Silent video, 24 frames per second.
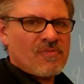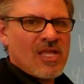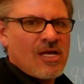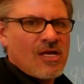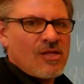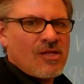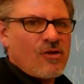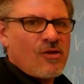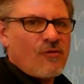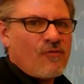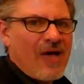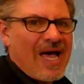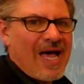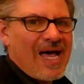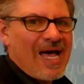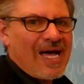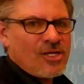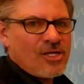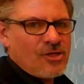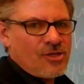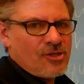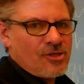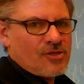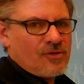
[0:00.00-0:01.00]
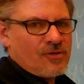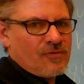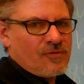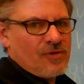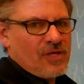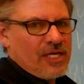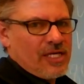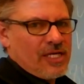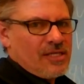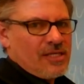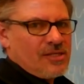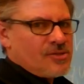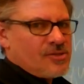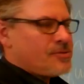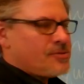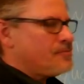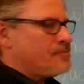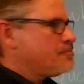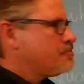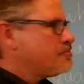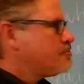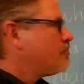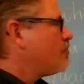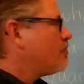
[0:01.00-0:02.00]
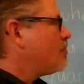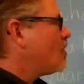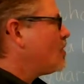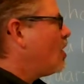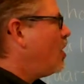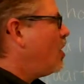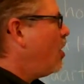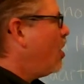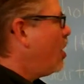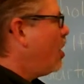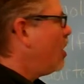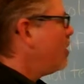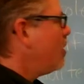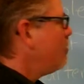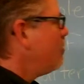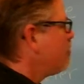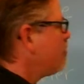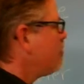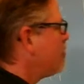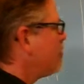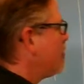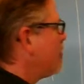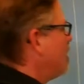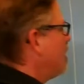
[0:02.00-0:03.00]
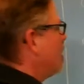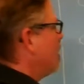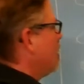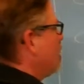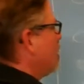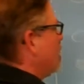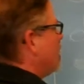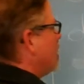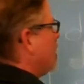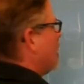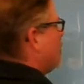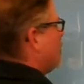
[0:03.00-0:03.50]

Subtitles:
The values of these are, in